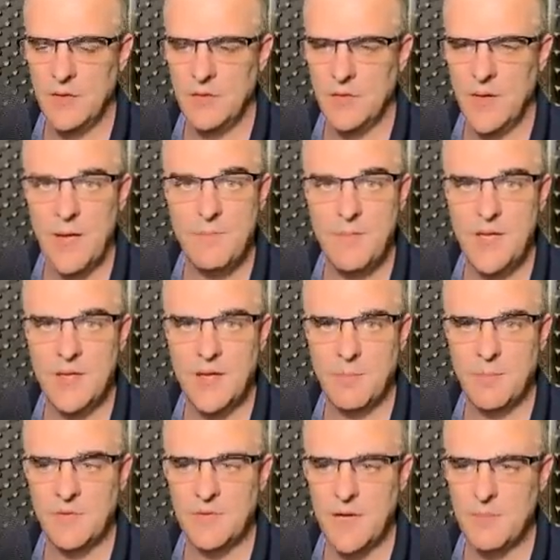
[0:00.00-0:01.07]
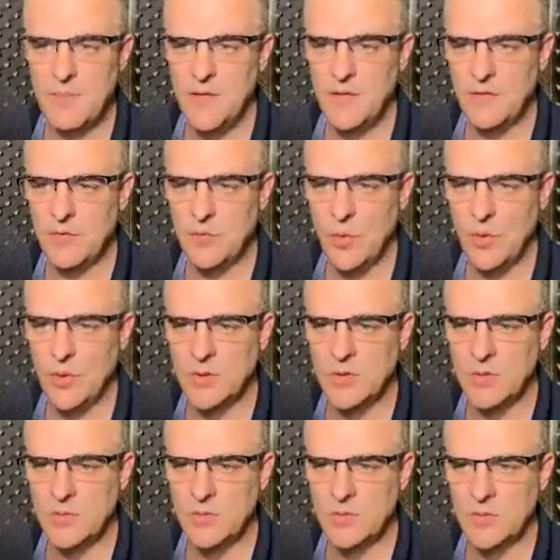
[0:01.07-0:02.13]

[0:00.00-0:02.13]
So NPCAP is now being installed.